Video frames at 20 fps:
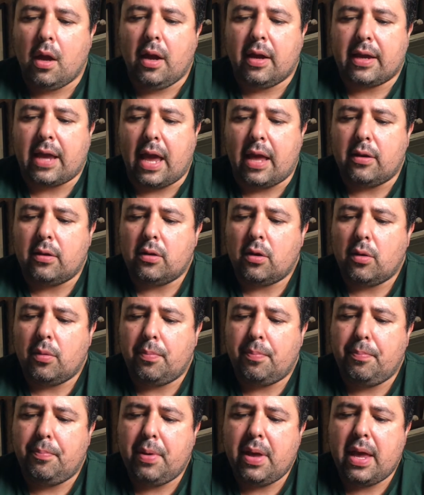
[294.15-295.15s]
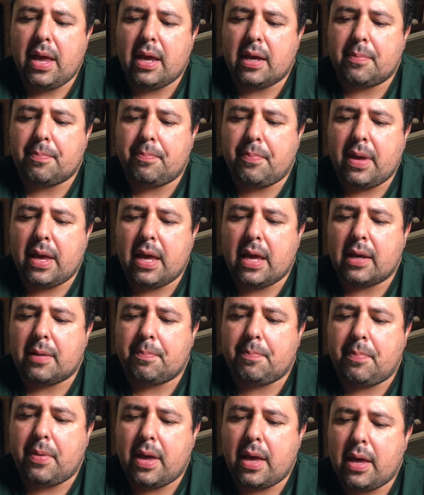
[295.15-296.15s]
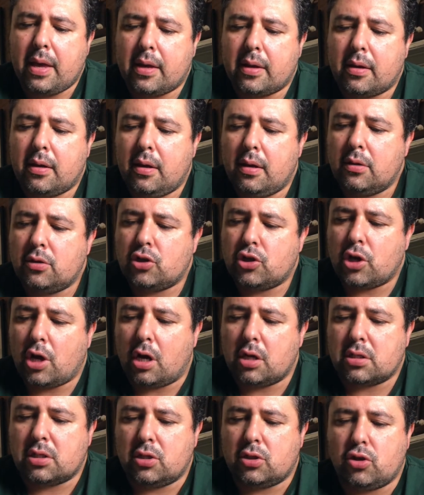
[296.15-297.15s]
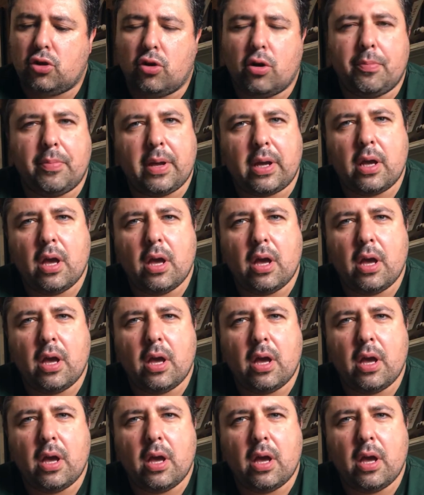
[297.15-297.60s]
Again, big chunks of tuna.